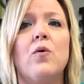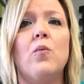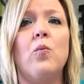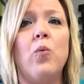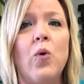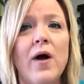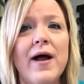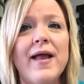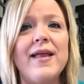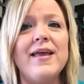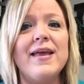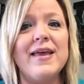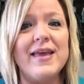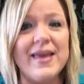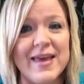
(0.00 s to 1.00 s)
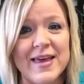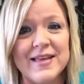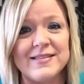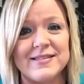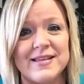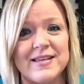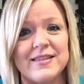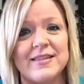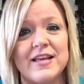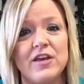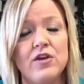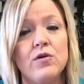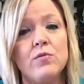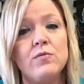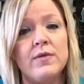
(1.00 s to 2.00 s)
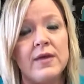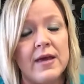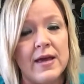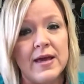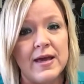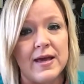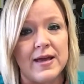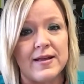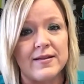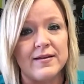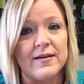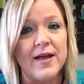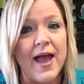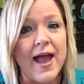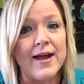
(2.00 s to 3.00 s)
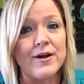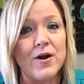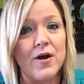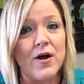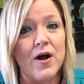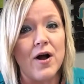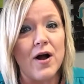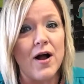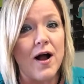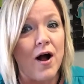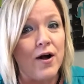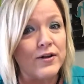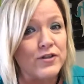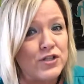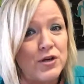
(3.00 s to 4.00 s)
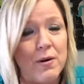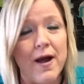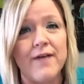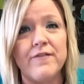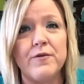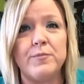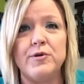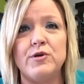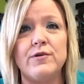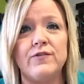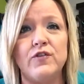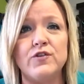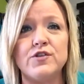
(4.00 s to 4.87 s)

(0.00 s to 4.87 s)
What is it that you need? And also have a beautiful